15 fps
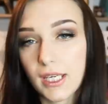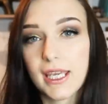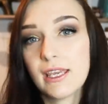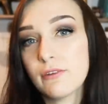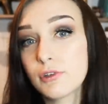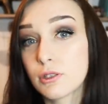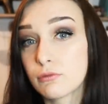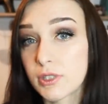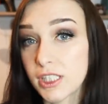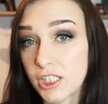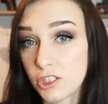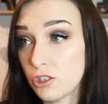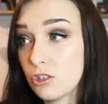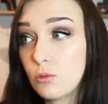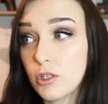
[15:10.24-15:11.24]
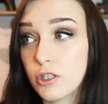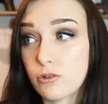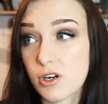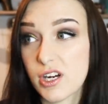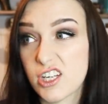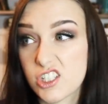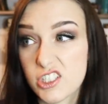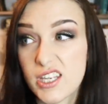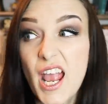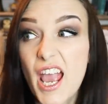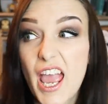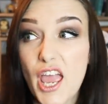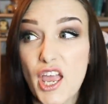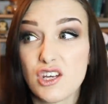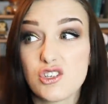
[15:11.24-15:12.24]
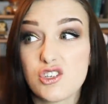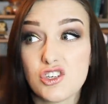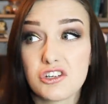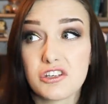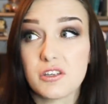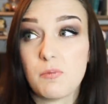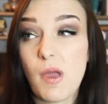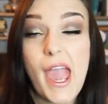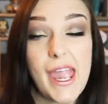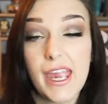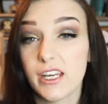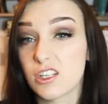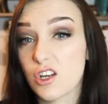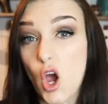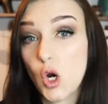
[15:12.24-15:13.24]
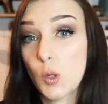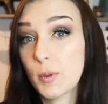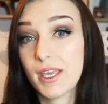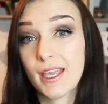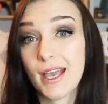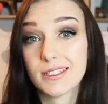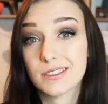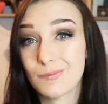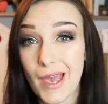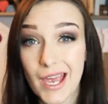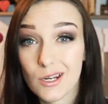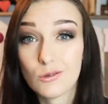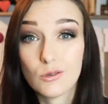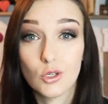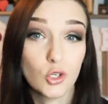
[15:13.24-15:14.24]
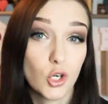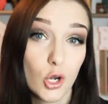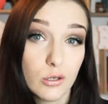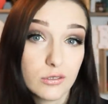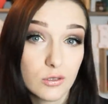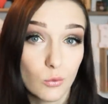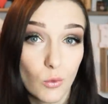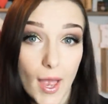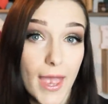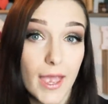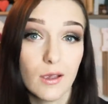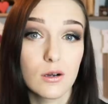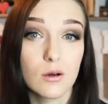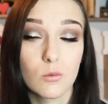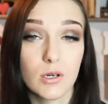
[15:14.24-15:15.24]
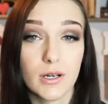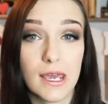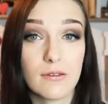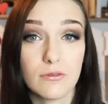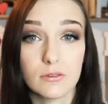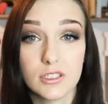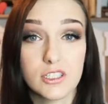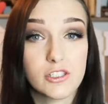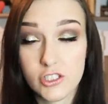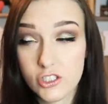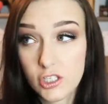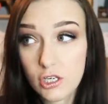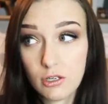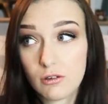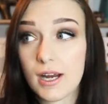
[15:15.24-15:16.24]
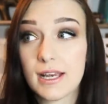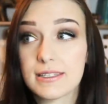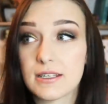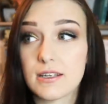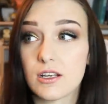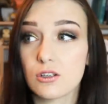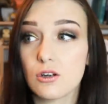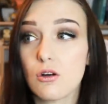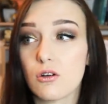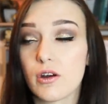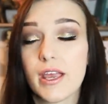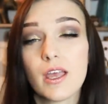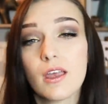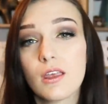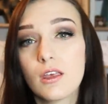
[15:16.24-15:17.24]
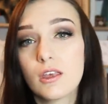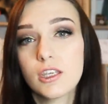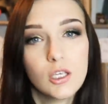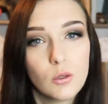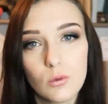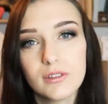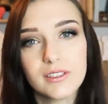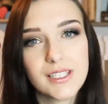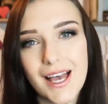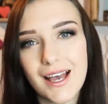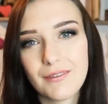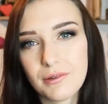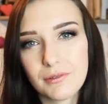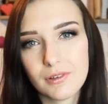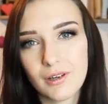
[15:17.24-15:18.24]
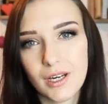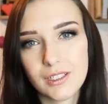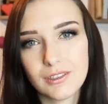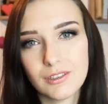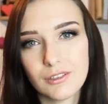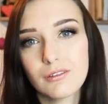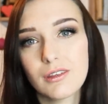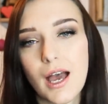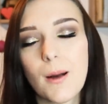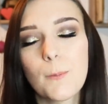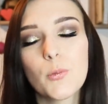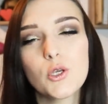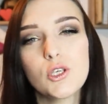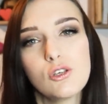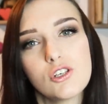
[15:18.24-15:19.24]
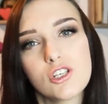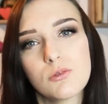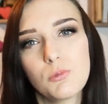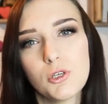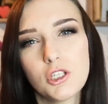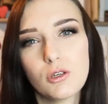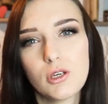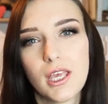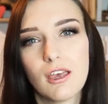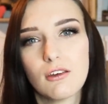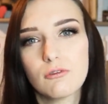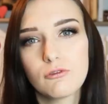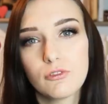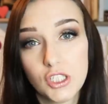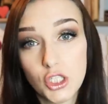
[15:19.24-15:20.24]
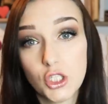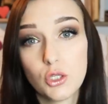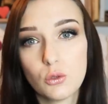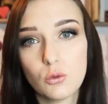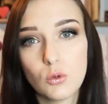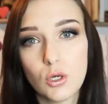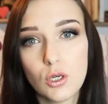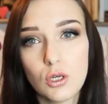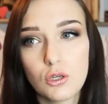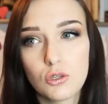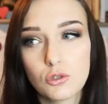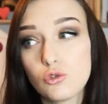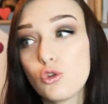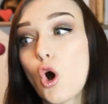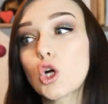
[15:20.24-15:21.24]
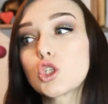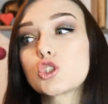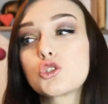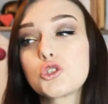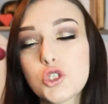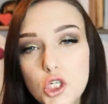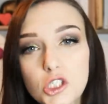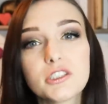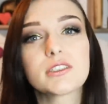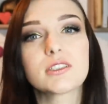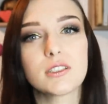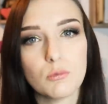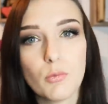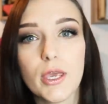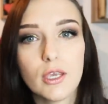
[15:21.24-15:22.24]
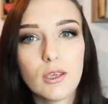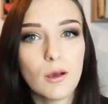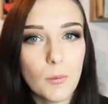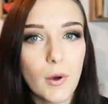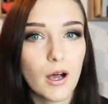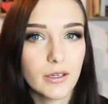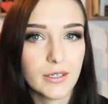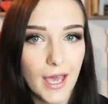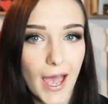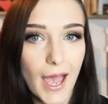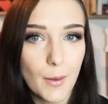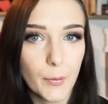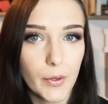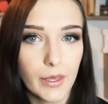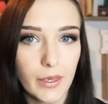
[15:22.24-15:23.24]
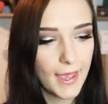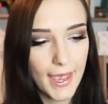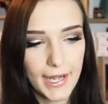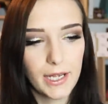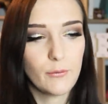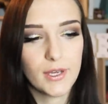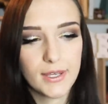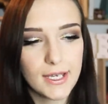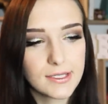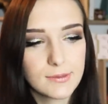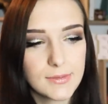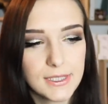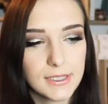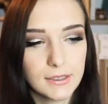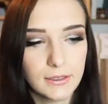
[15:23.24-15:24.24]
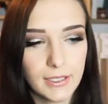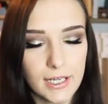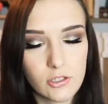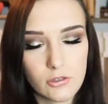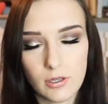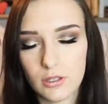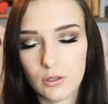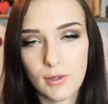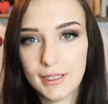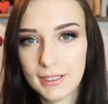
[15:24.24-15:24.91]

If you really do want to try and just endure the pain and hope it gets better or goes away or whatever and shut your eyes and ignore it, you also have every right to do that, but you should be doing it for you, not just to make your partner happy. Anyway, that's my little lecture out of the way.